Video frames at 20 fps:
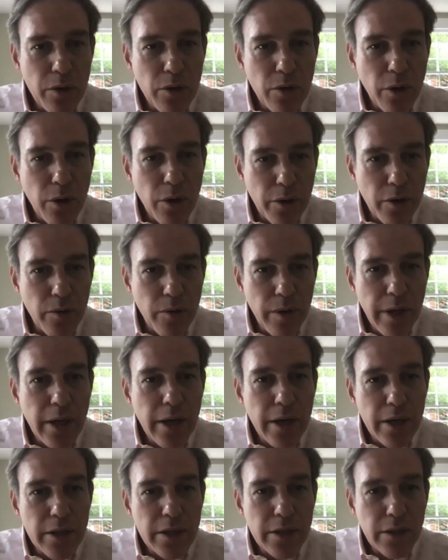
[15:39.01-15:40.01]
North
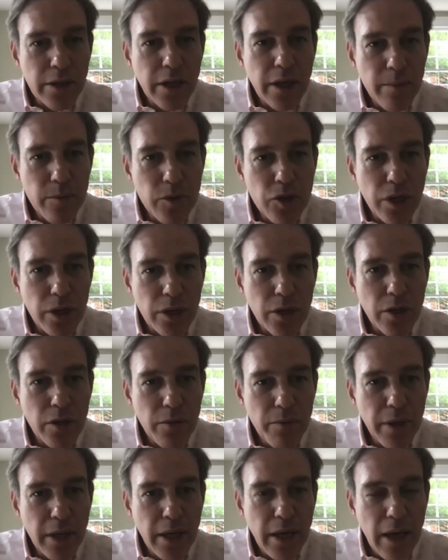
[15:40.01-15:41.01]
Korea until Kim
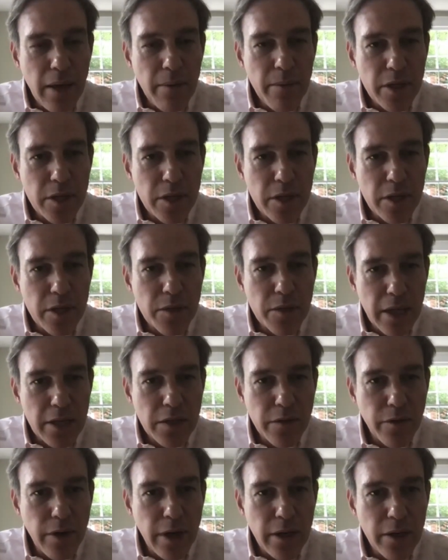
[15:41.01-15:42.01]
Jong-un became his best
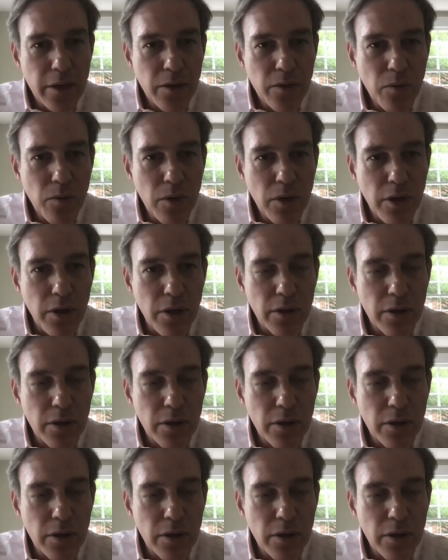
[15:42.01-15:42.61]
friend in the world.